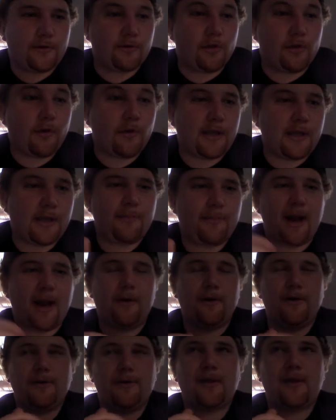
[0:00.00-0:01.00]
Logia
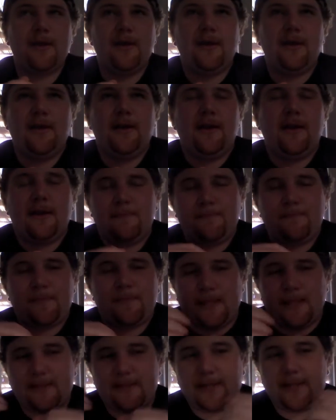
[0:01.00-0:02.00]
powers,
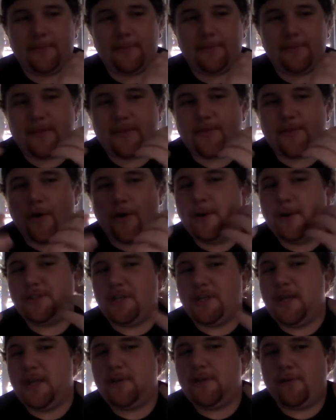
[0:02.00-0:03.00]
it's going to be so much
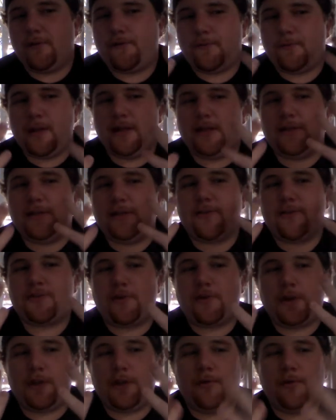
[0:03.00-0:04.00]
easier for me to
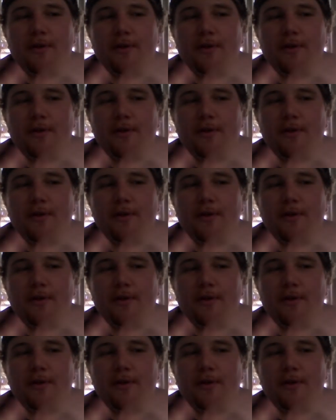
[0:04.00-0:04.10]
destroy you with